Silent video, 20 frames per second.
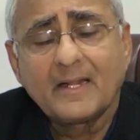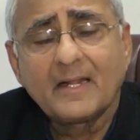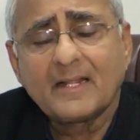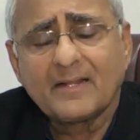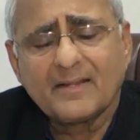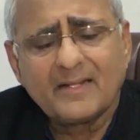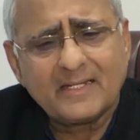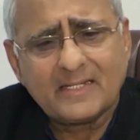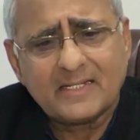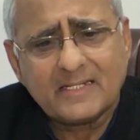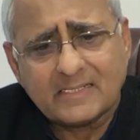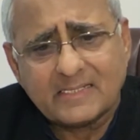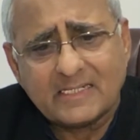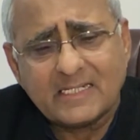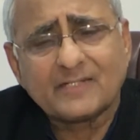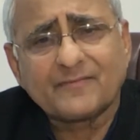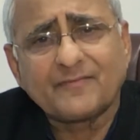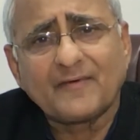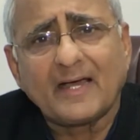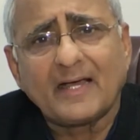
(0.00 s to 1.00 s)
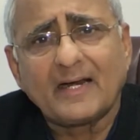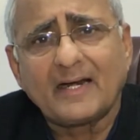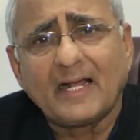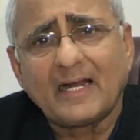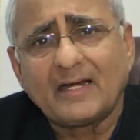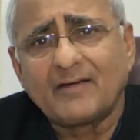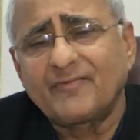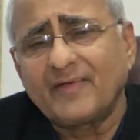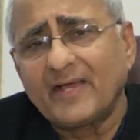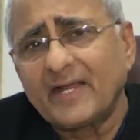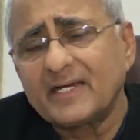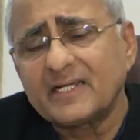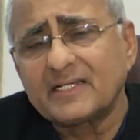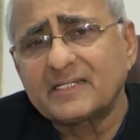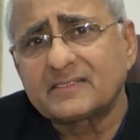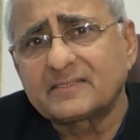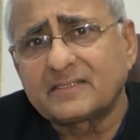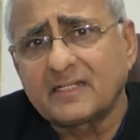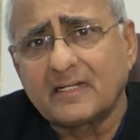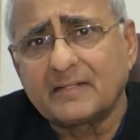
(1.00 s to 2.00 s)
The ceasefire had
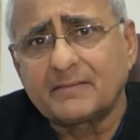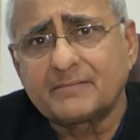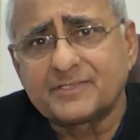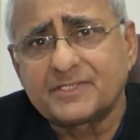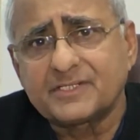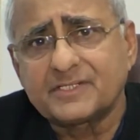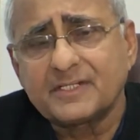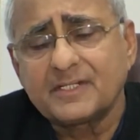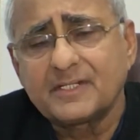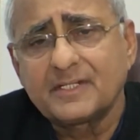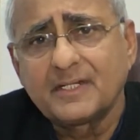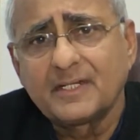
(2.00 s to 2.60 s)
various terms